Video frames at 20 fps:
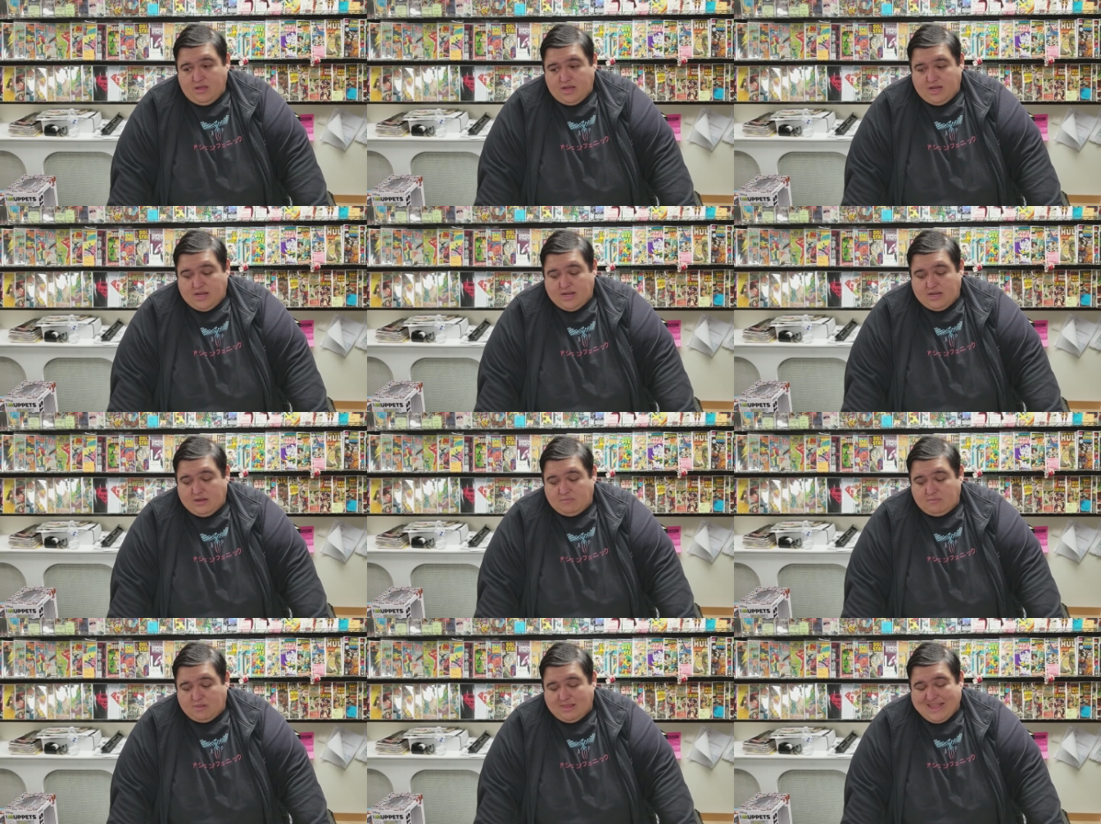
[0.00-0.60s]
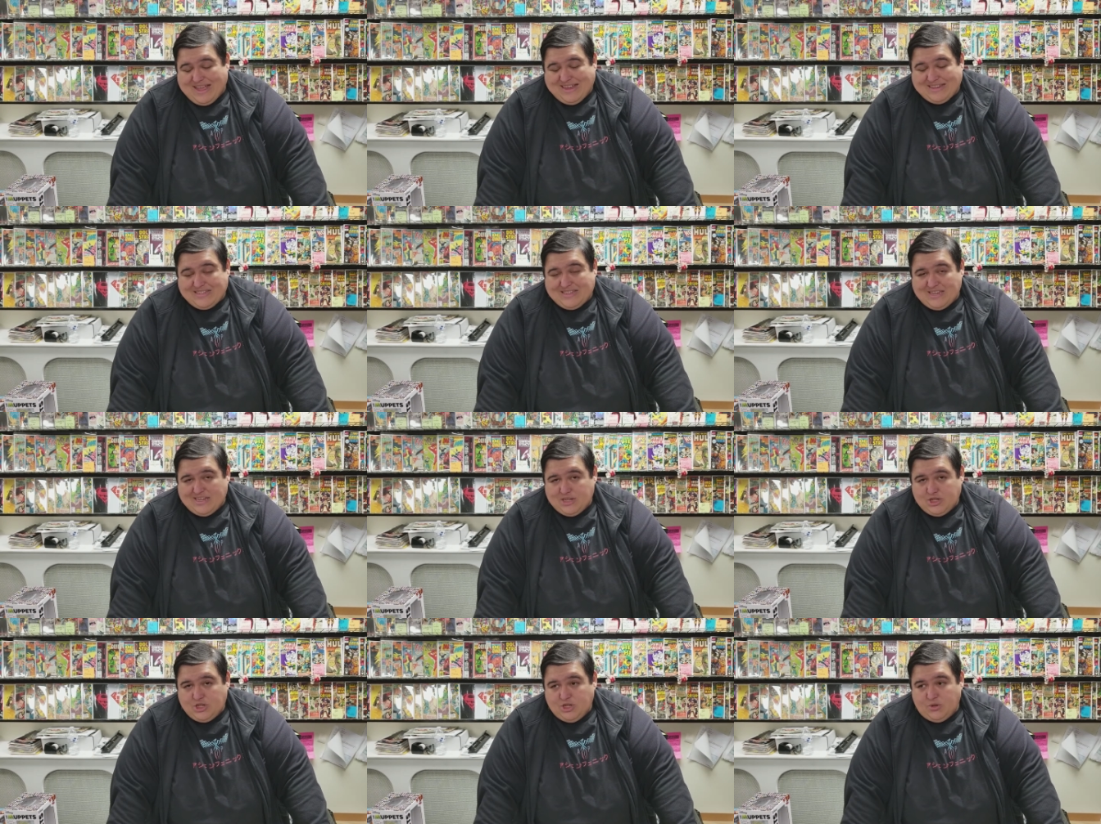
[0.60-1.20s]
uh, last
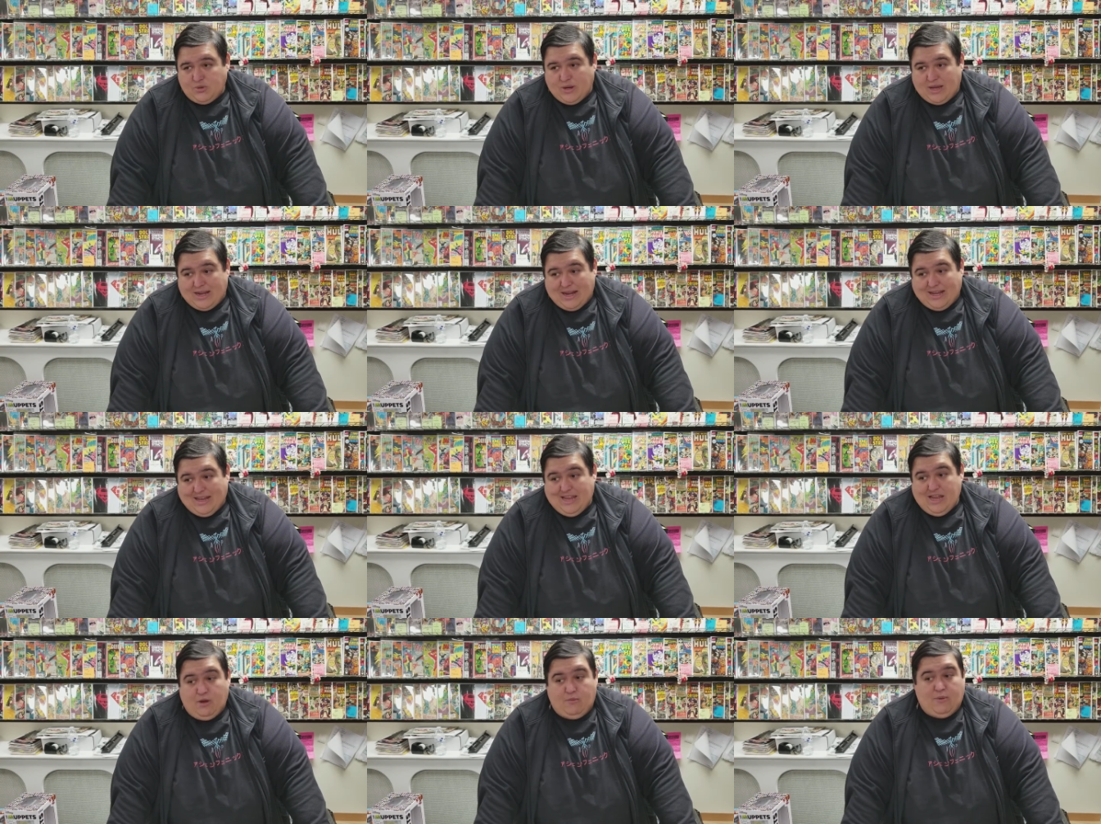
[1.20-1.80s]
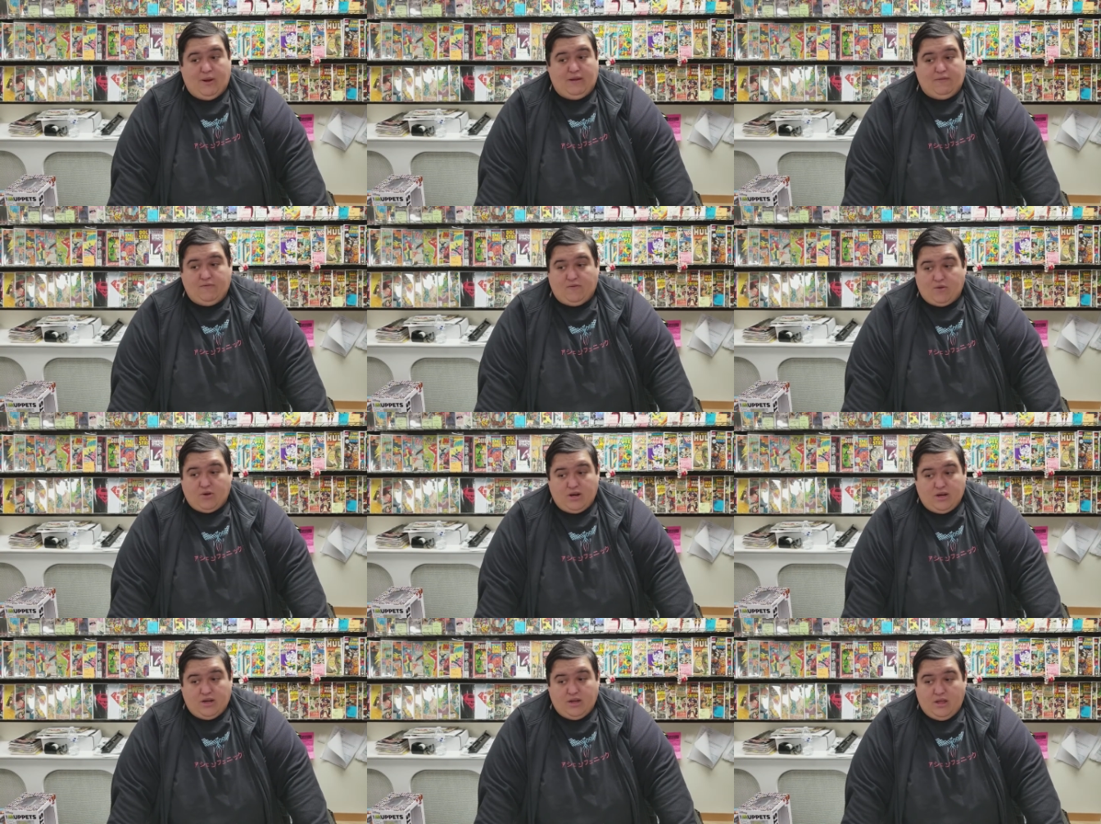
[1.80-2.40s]
issue, and I can't wait
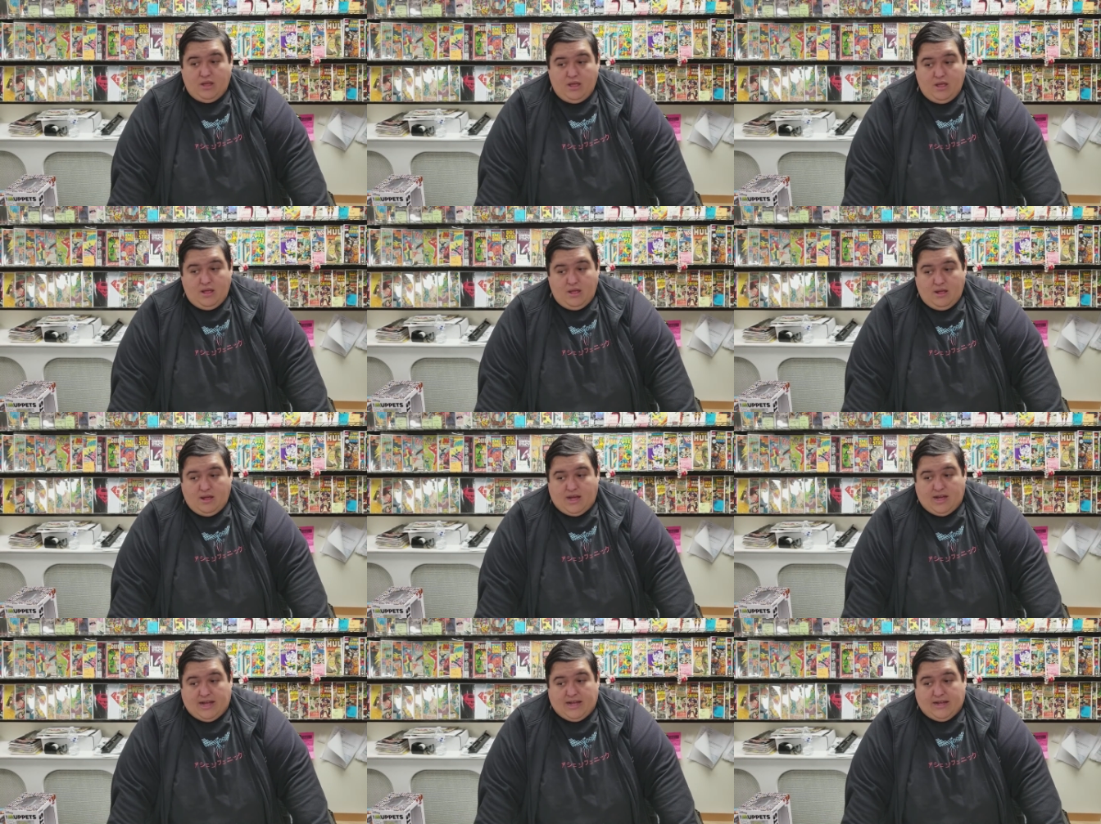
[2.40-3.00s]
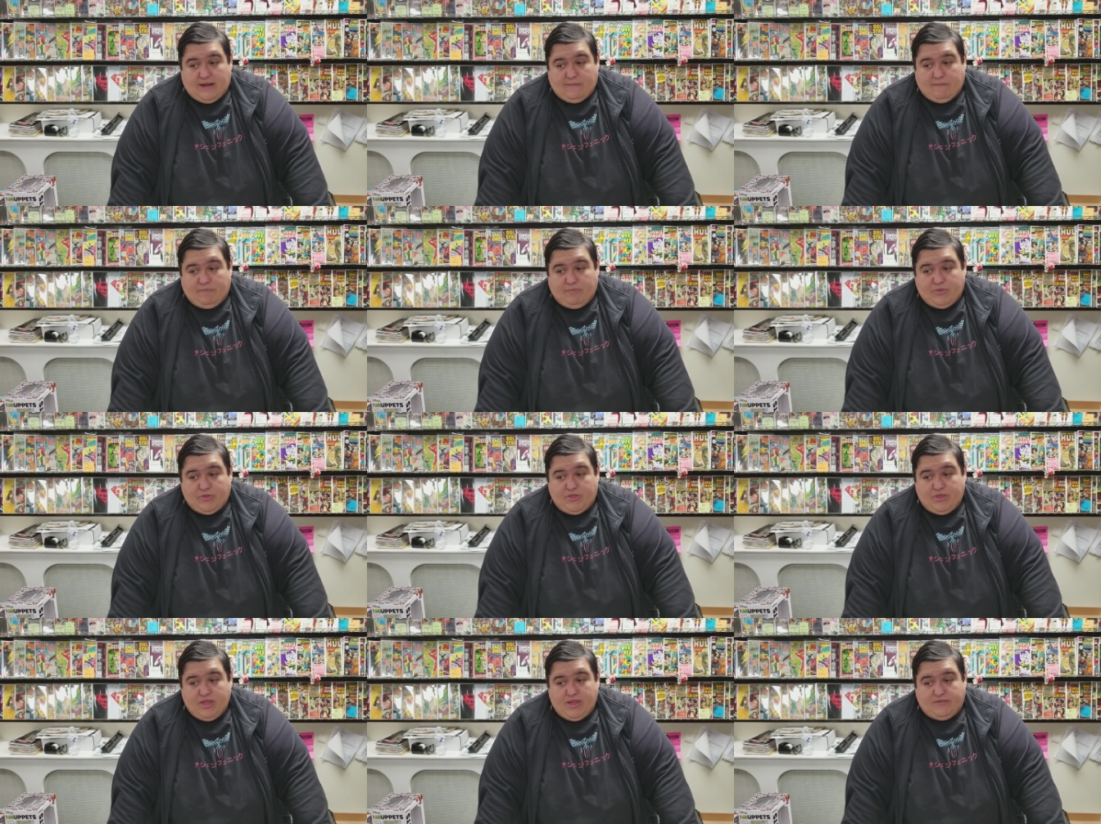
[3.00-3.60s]
for it. Uh,
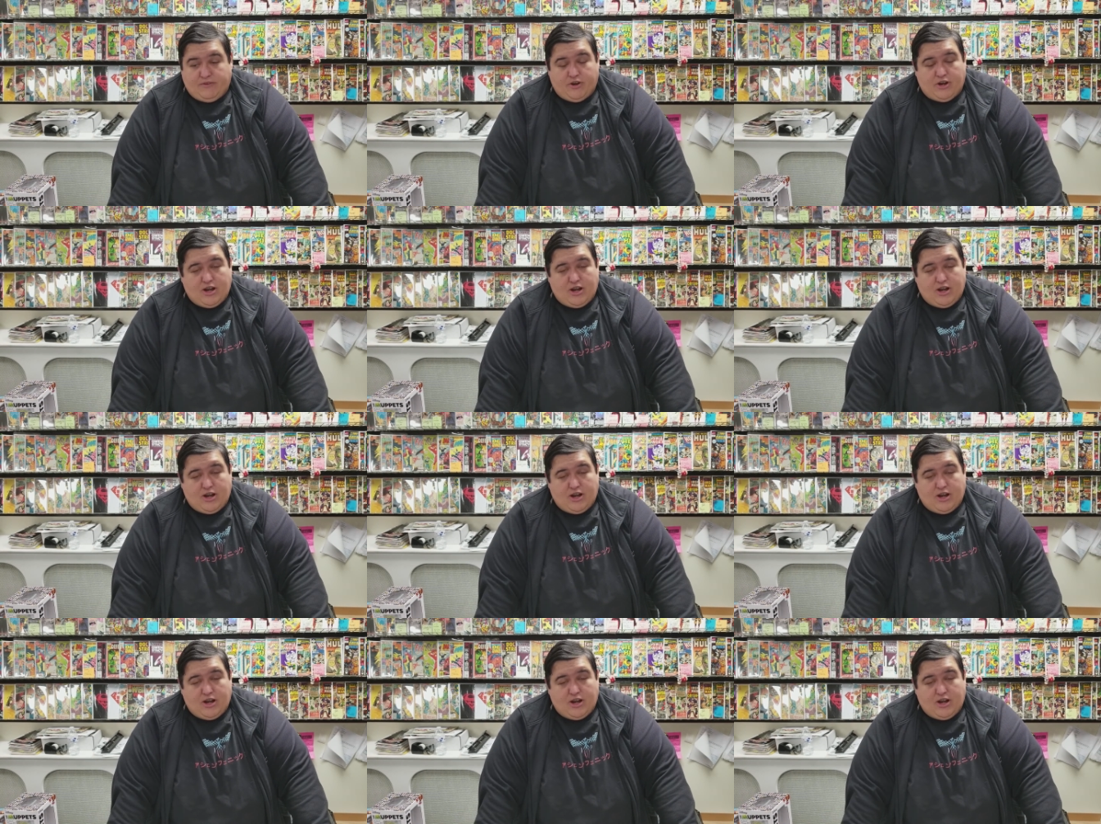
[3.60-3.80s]
if you're